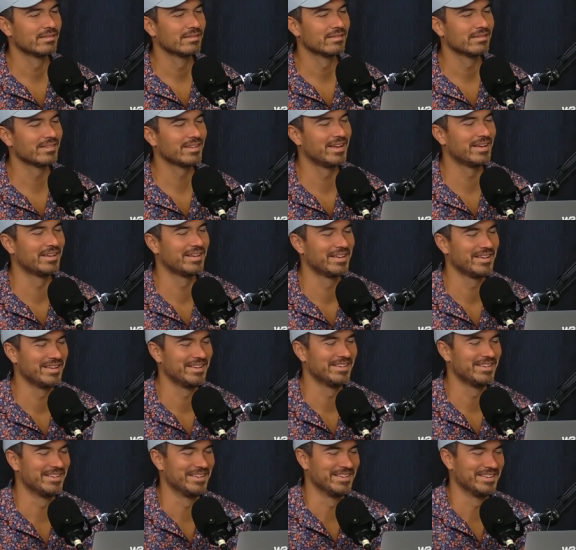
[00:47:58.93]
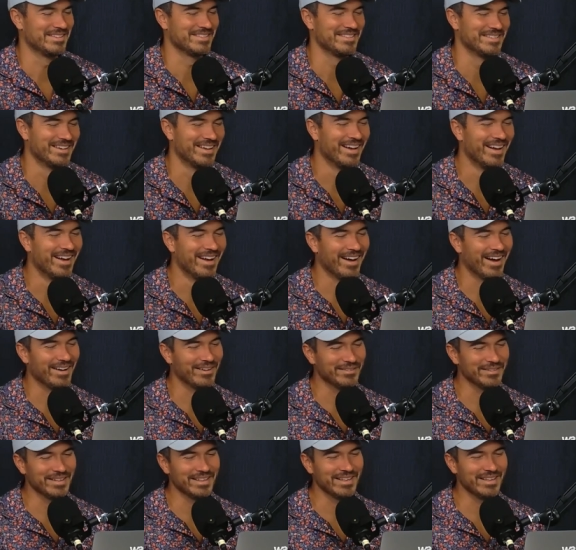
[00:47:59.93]
I
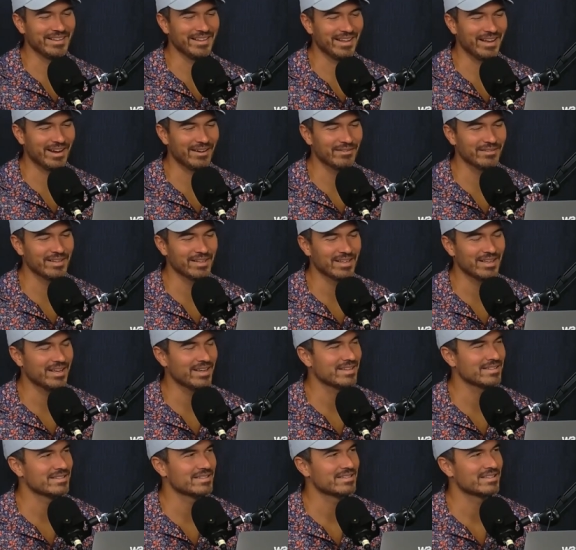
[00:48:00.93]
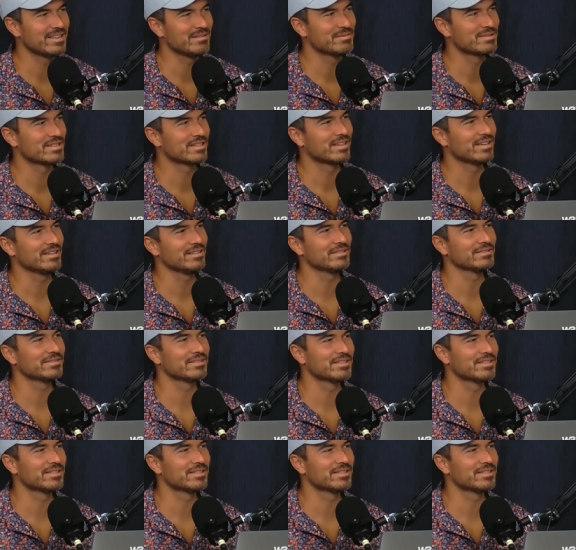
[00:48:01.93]
don't think he I don't think he has the same skills, the